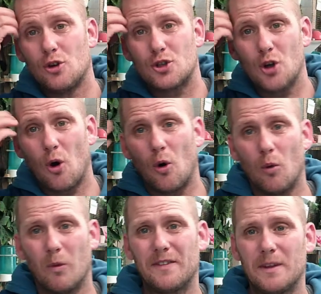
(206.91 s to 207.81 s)
So
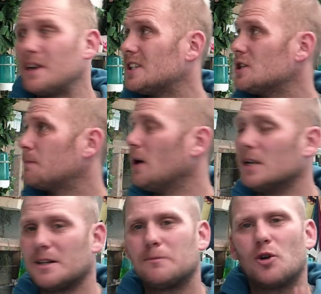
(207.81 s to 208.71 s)
with the British
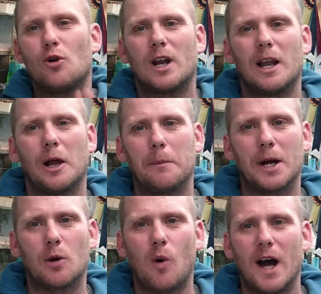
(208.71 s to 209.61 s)
birds I'm talking a little
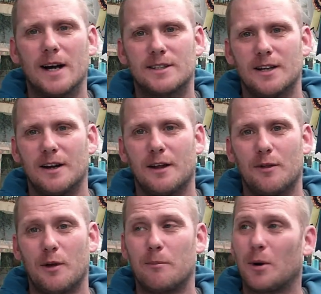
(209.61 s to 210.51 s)
bit quieter
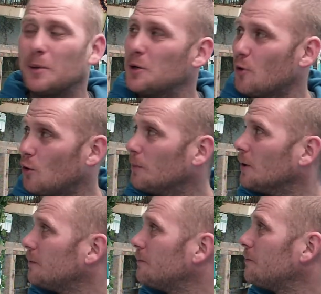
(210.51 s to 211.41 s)
than probably
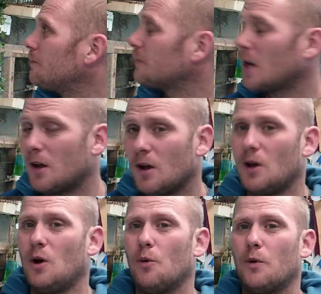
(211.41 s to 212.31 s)
normal.
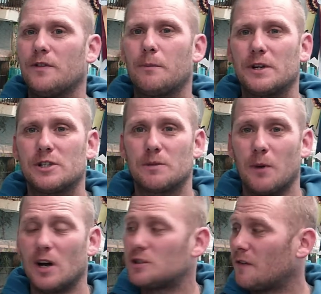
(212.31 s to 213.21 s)
With the British
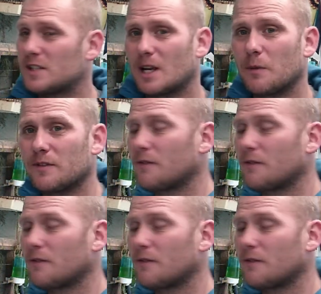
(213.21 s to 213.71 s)
birds obviously with the